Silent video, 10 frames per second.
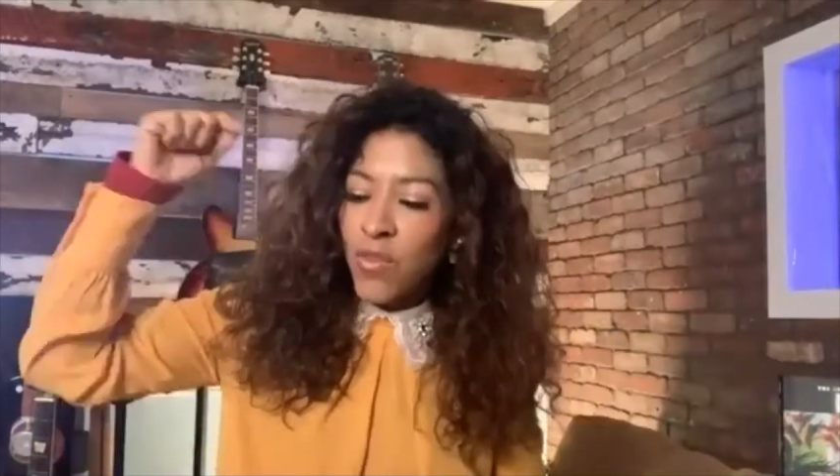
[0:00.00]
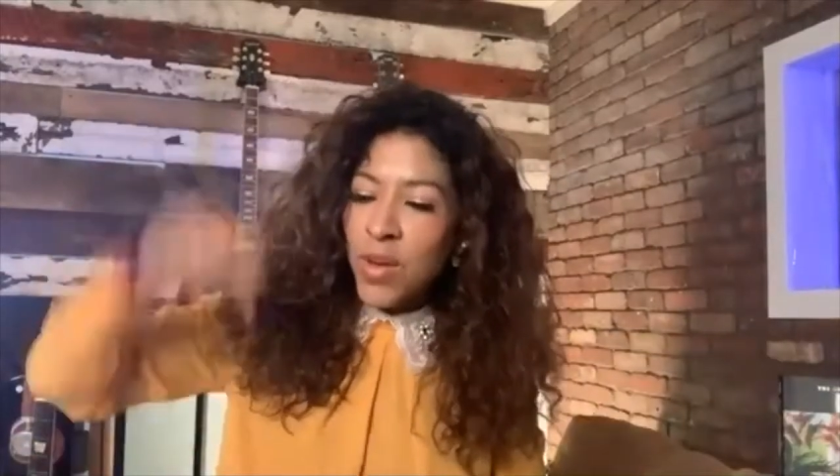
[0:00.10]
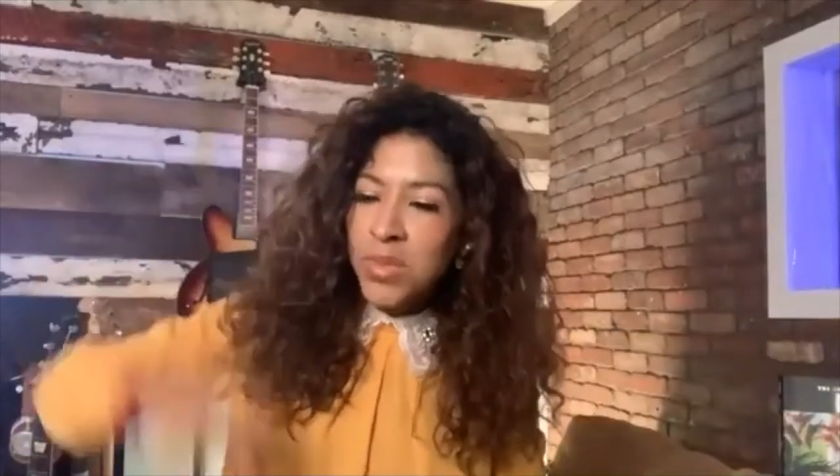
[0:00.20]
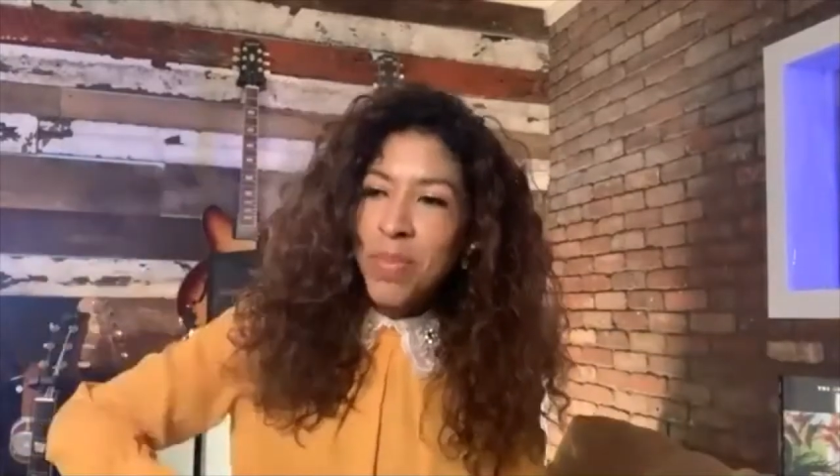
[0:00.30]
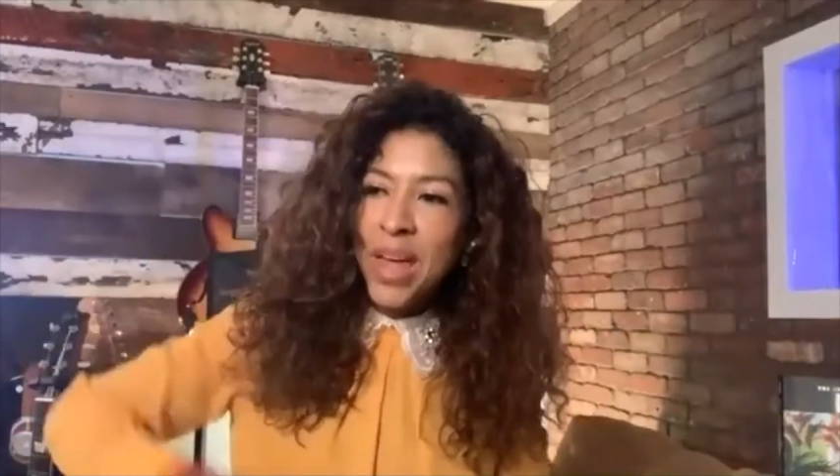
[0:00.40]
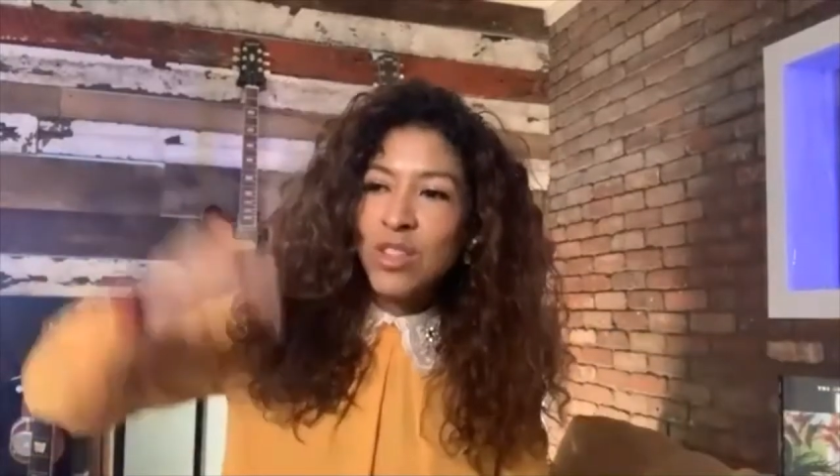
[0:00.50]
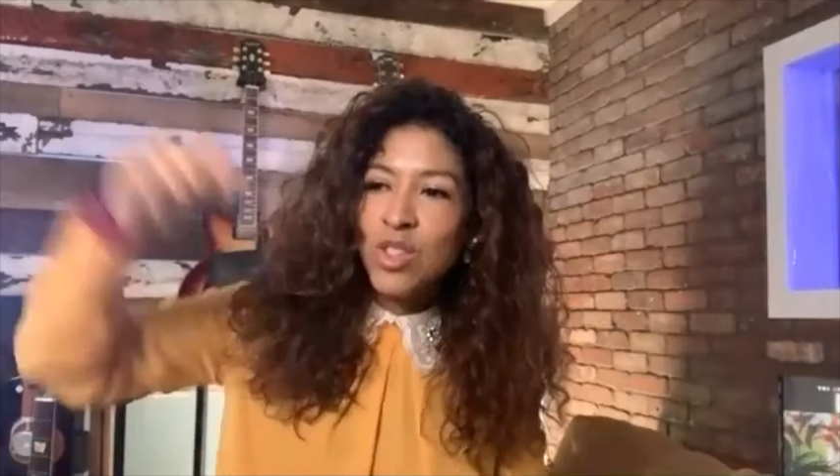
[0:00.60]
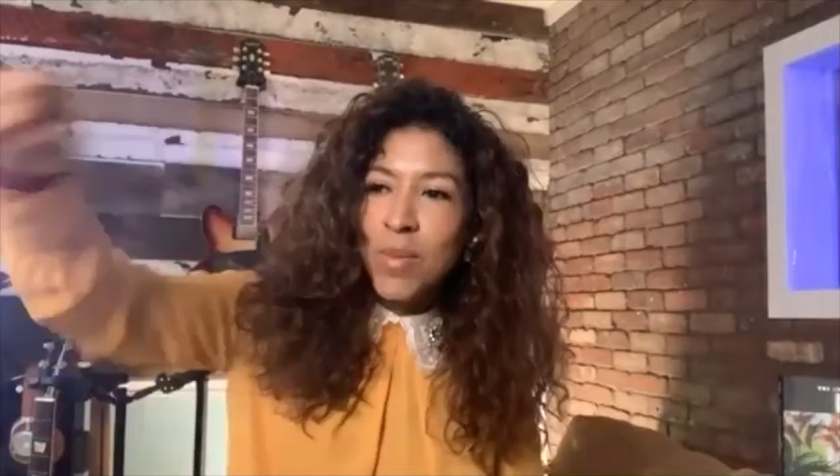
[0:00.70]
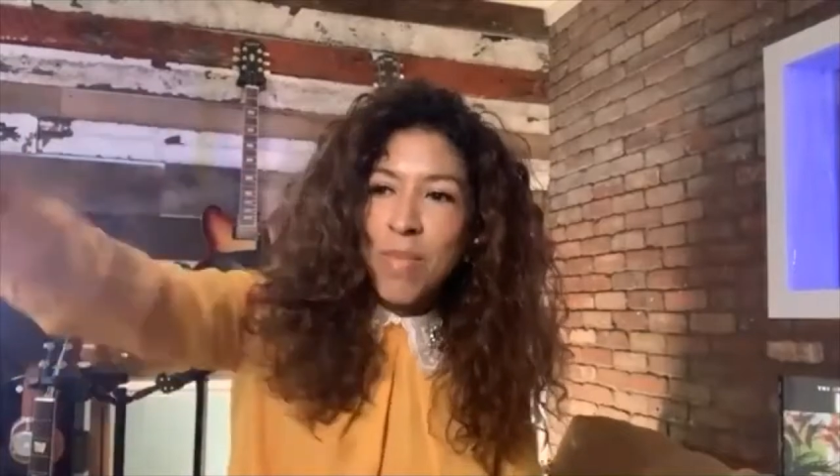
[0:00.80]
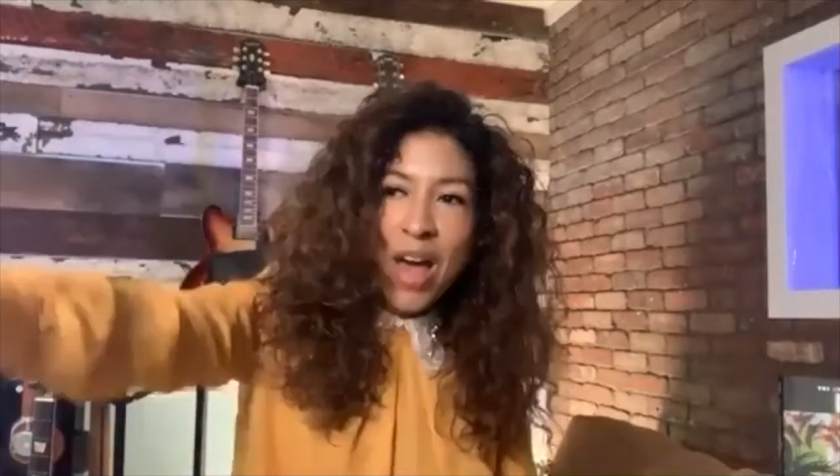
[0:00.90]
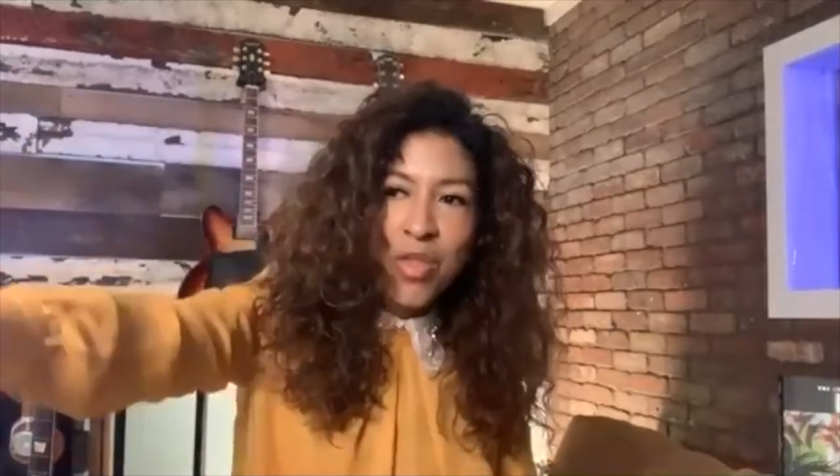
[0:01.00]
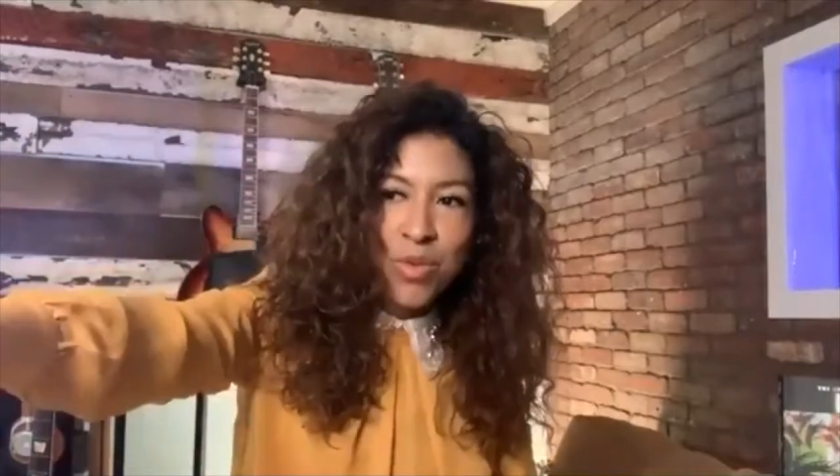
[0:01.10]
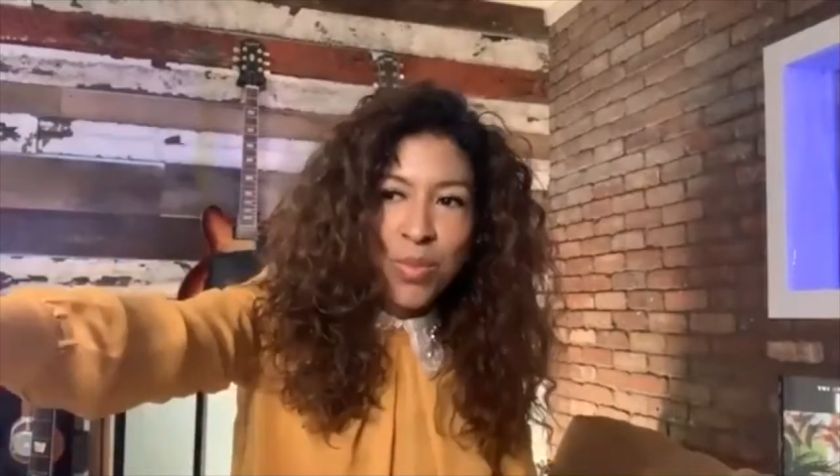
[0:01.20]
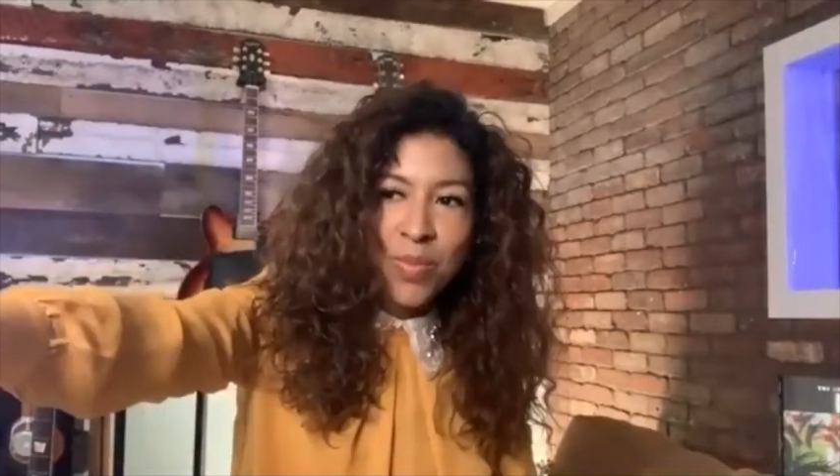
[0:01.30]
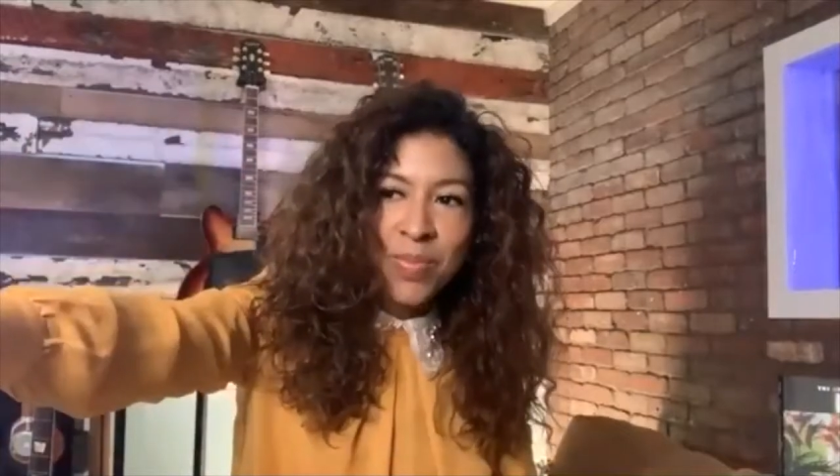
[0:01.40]
from the bed to the
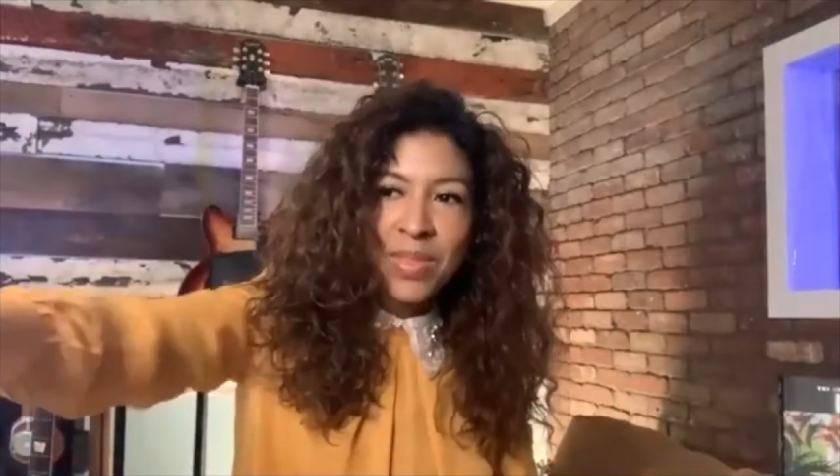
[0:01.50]
bathroom,